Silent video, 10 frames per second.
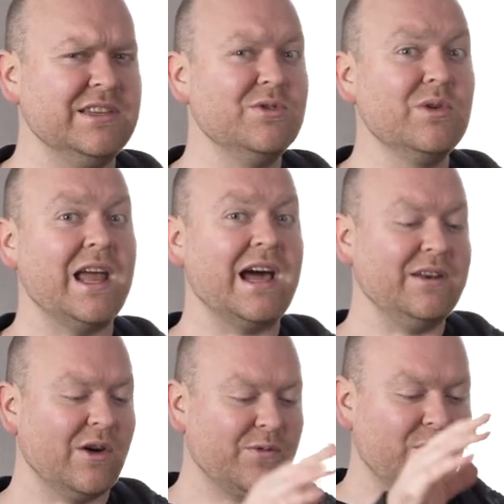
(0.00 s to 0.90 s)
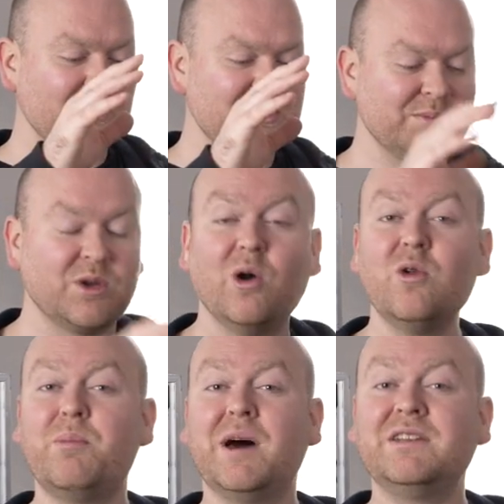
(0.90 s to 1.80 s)
a new line of concept
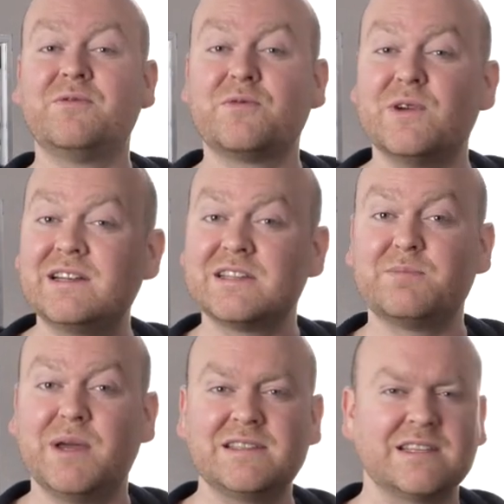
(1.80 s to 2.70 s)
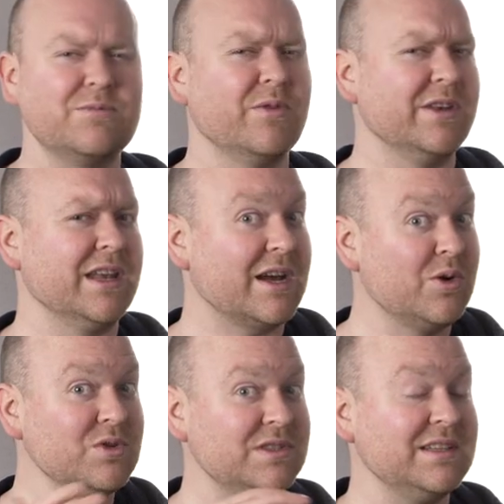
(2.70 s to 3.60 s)
hollow body fretless basses with an
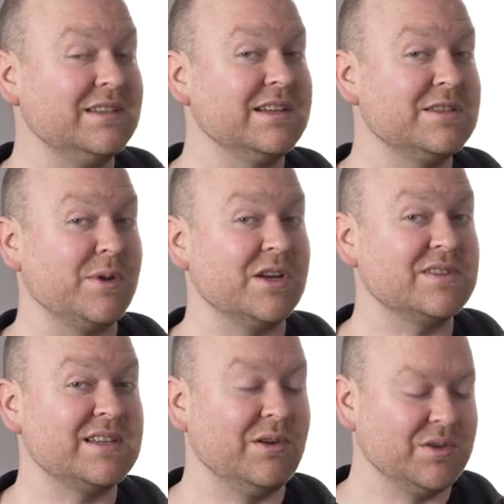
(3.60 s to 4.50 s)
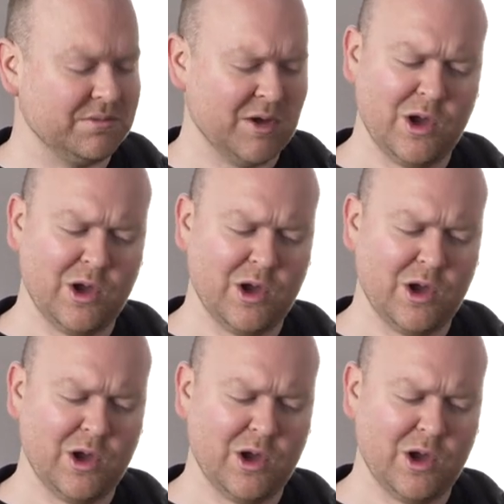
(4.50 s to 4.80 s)
acoustic inspired sound.